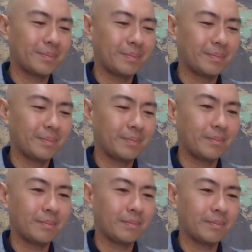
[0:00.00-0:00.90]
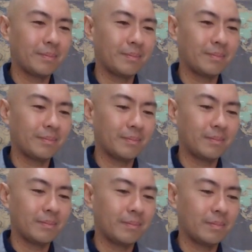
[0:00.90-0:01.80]

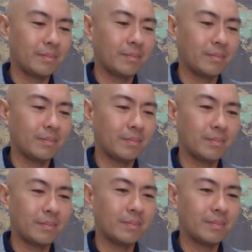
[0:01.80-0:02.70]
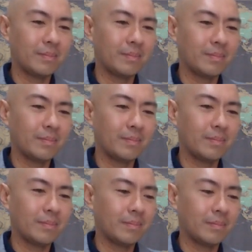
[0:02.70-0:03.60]

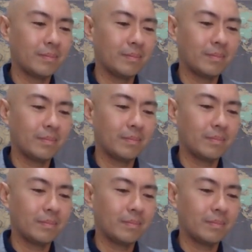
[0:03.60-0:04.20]
The person shown says nothing.